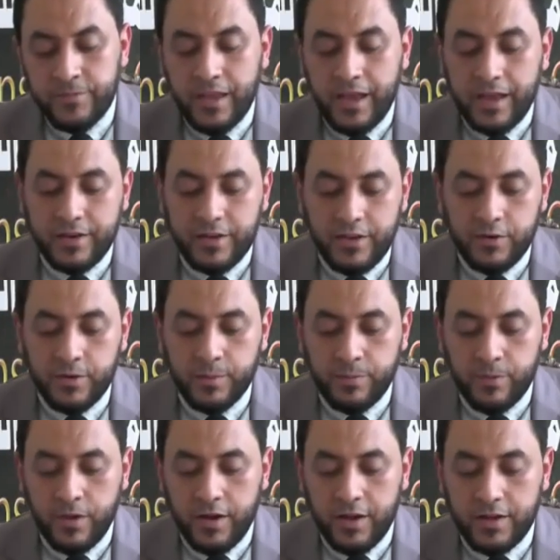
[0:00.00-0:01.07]
and he
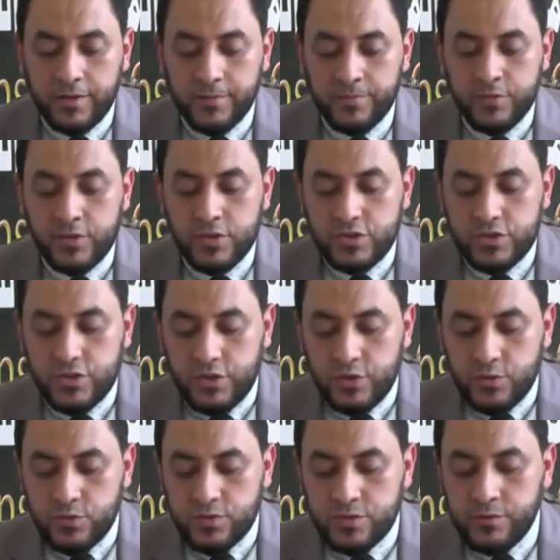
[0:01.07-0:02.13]
replied, 'She
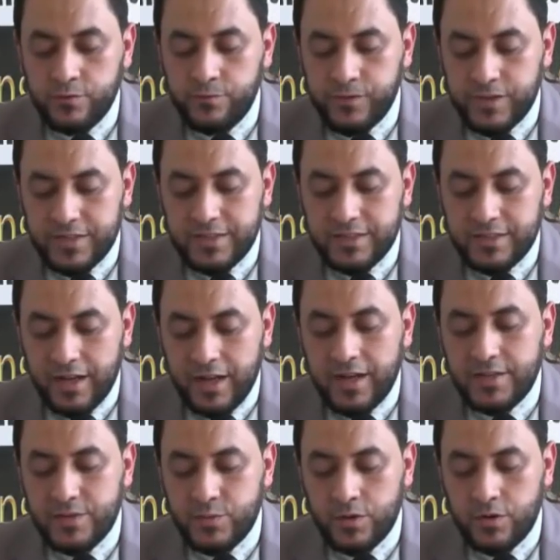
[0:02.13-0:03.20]
used to visit
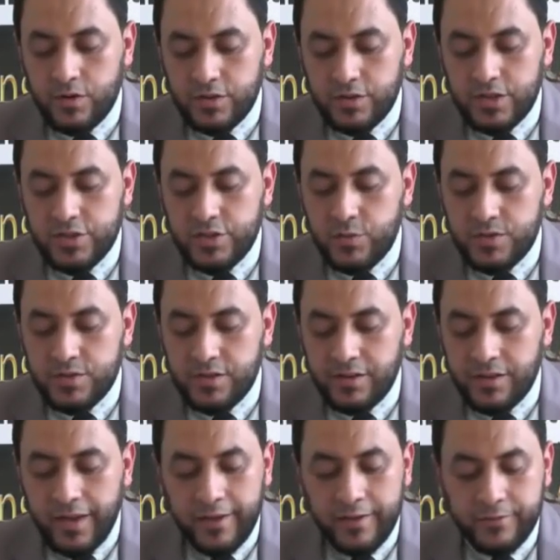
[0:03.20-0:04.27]
us when Khadijah was
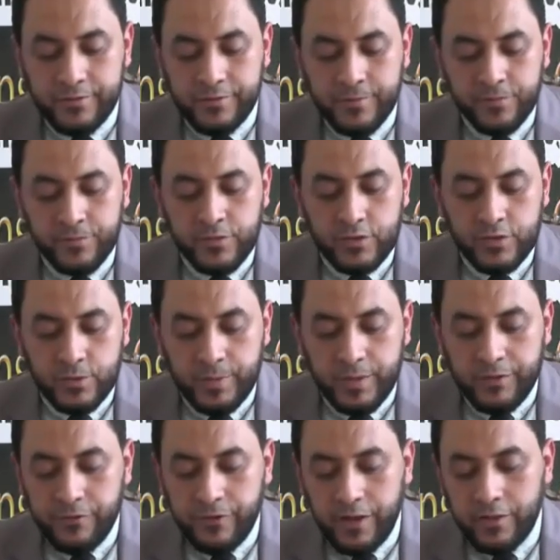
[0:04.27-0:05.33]
alive. To be
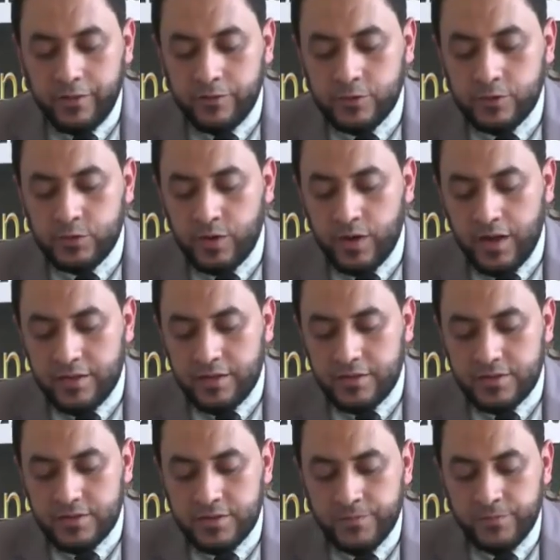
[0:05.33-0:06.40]
faithful to
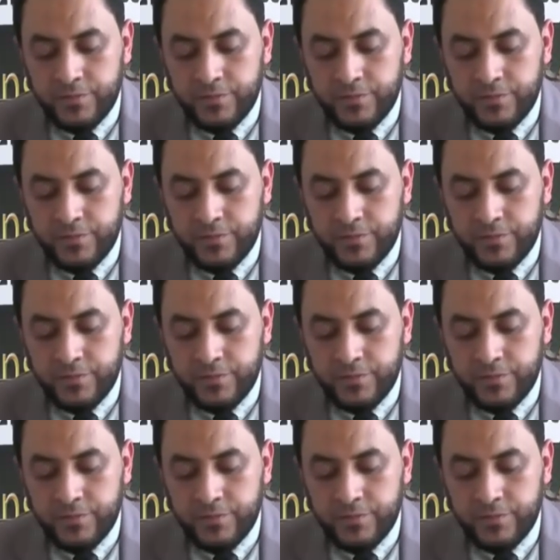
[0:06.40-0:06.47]
others